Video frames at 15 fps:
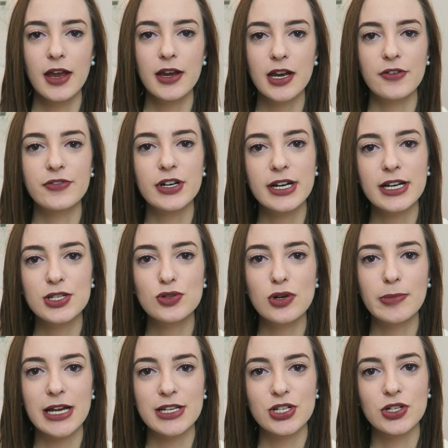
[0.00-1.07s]
Now, if you're going to do a
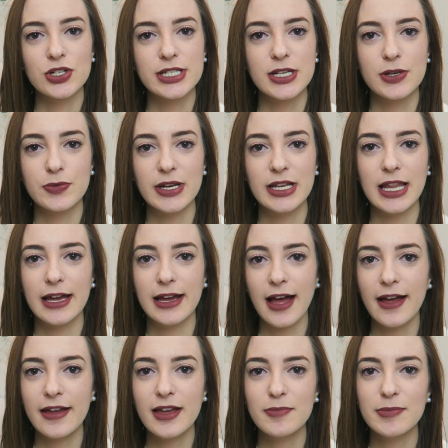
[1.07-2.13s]
bachelor's degree like
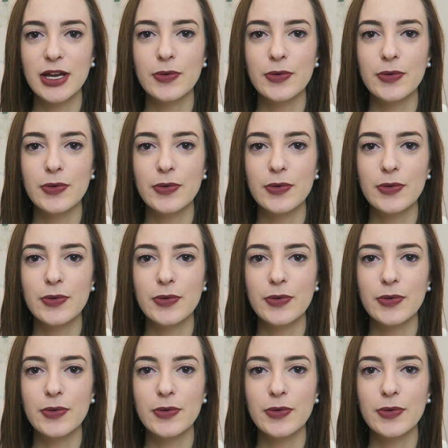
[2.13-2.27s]
I am,